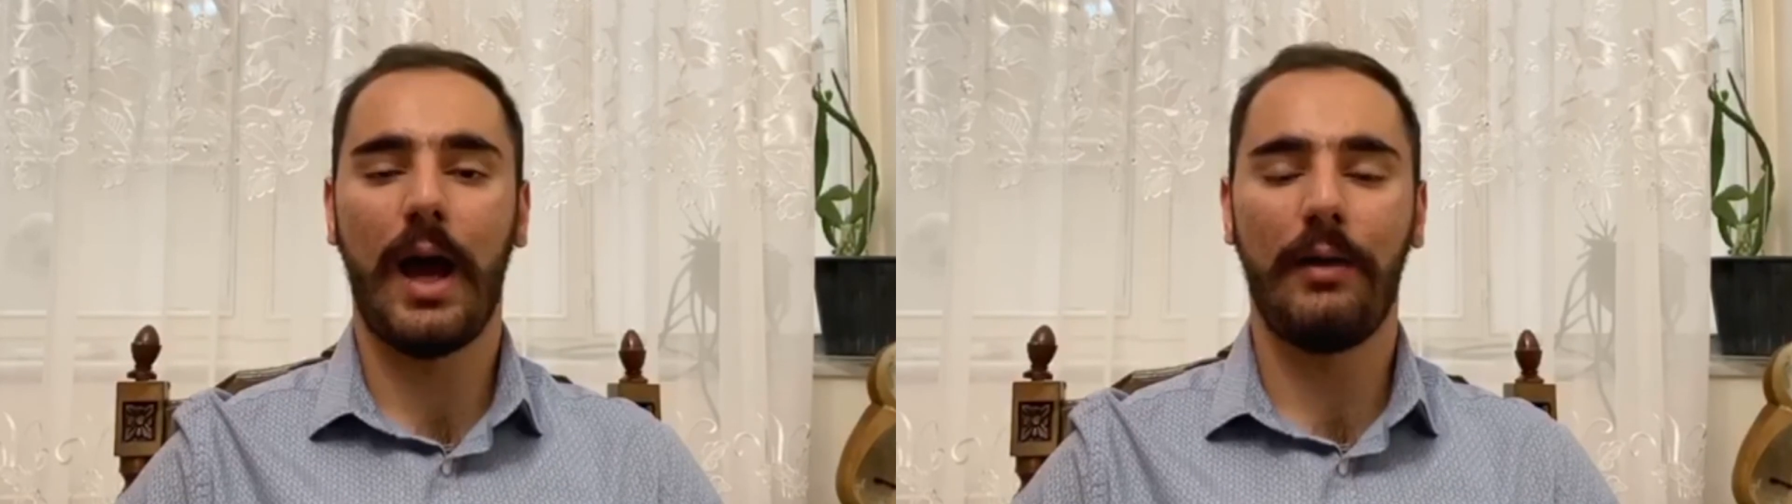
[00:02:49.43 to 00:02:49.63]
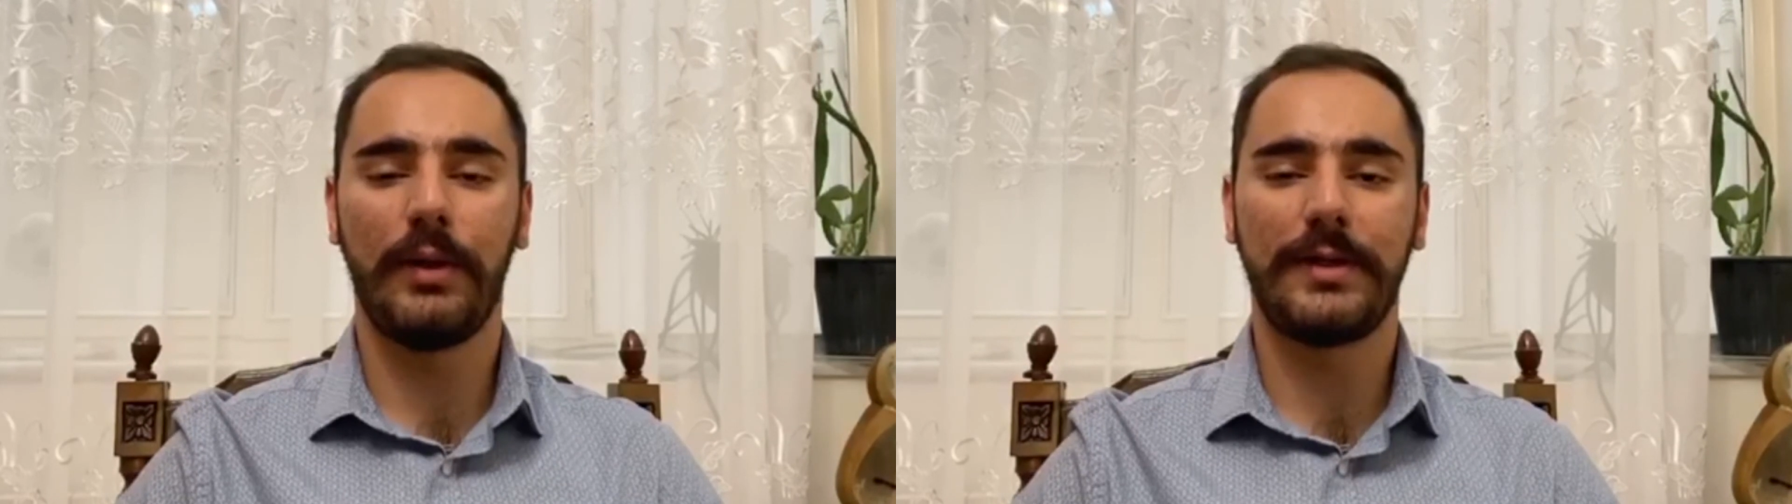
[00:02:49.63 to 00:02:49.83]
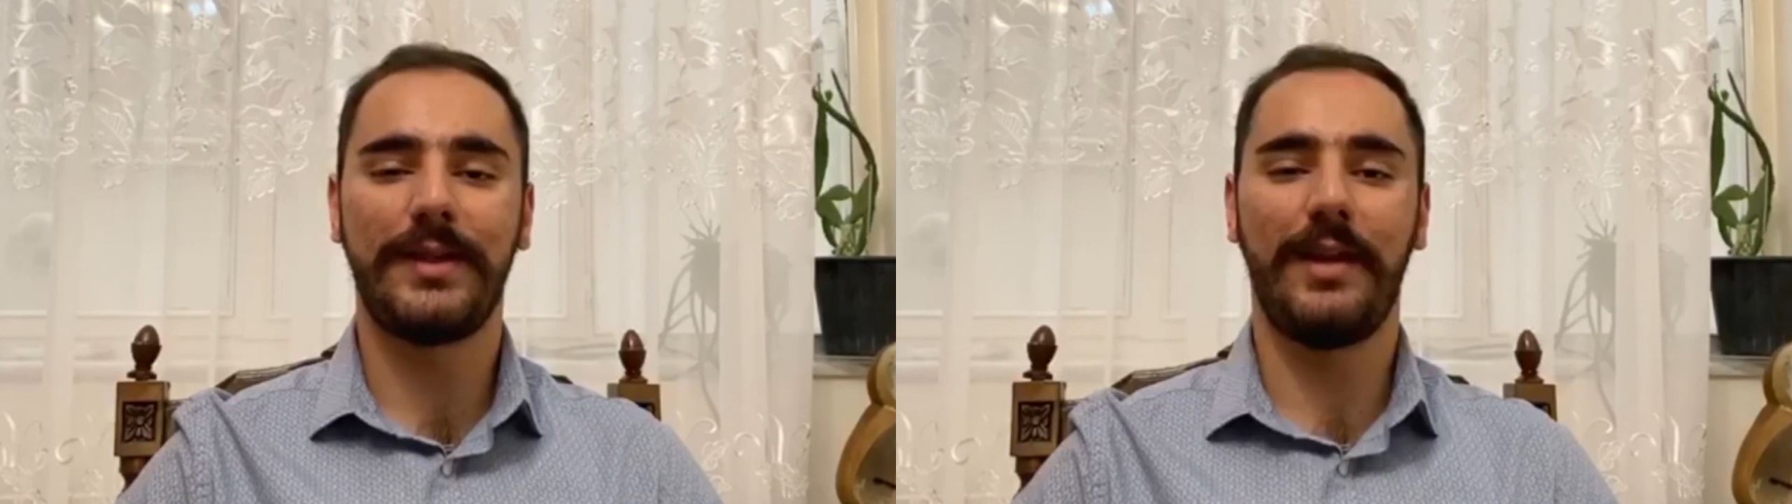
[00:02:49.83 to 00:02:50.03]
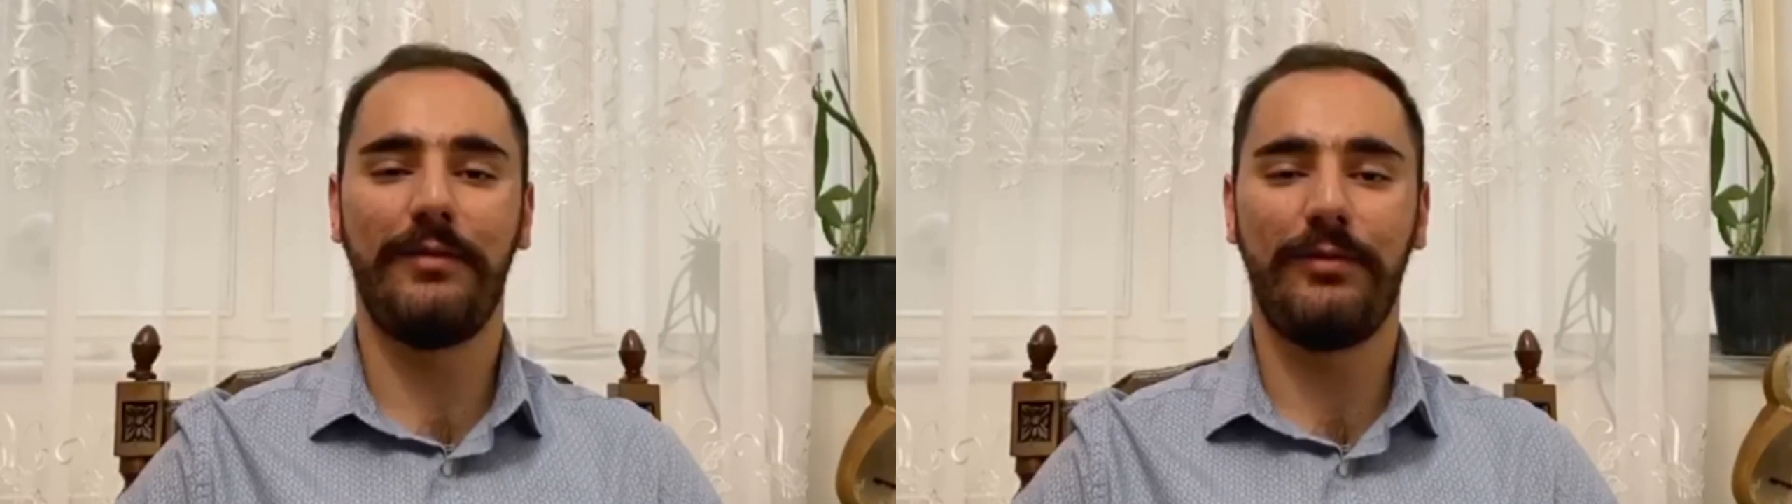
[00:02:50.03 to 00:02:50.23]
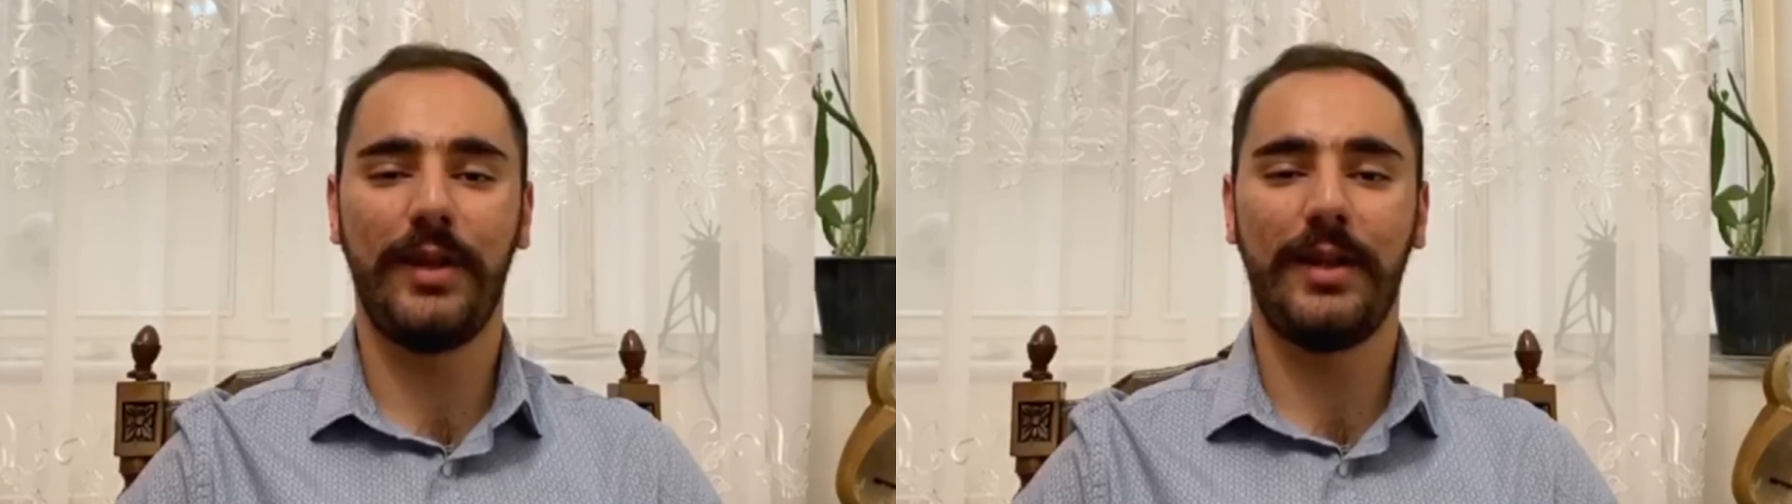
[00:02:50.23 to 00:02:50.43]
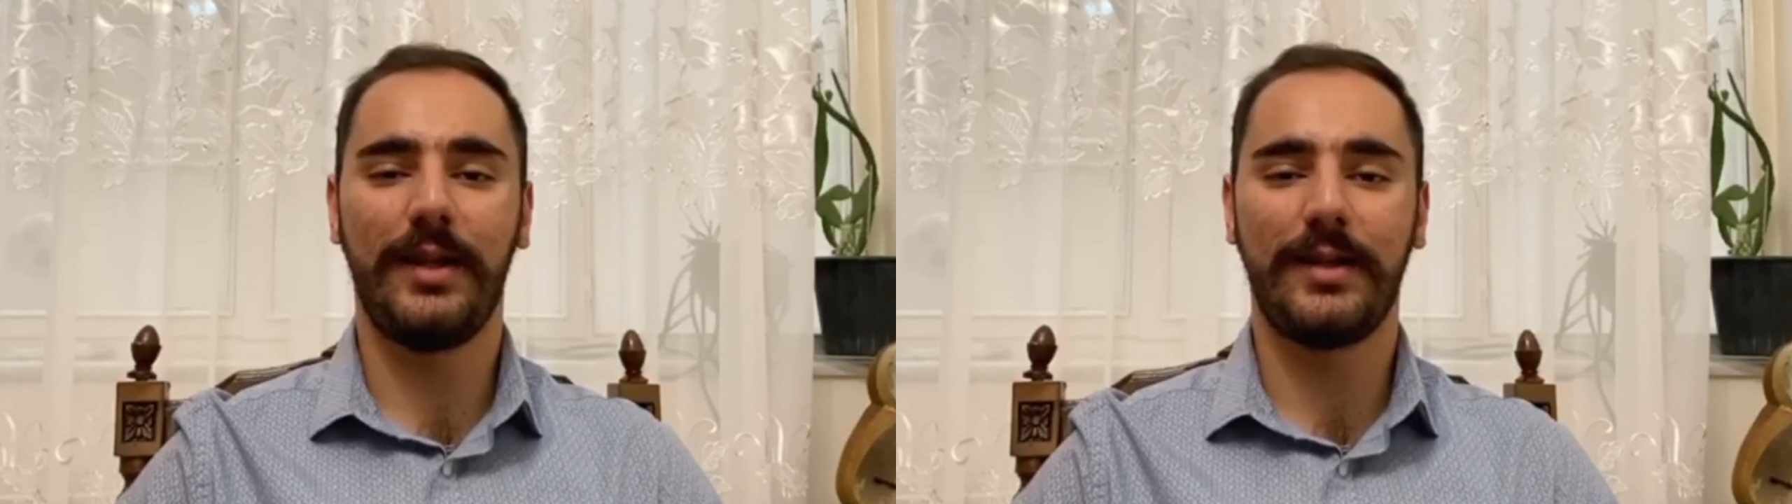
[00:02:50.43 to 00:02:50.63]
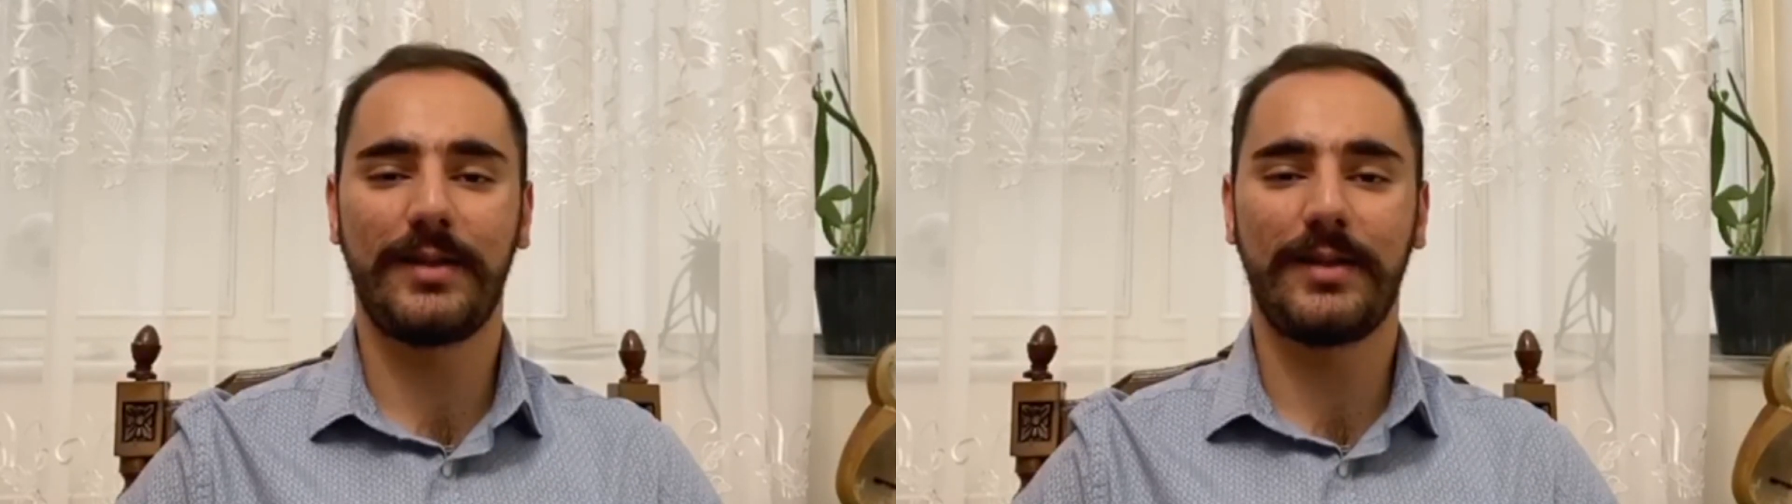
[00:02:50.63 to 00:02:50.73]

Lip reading: have the same feeling,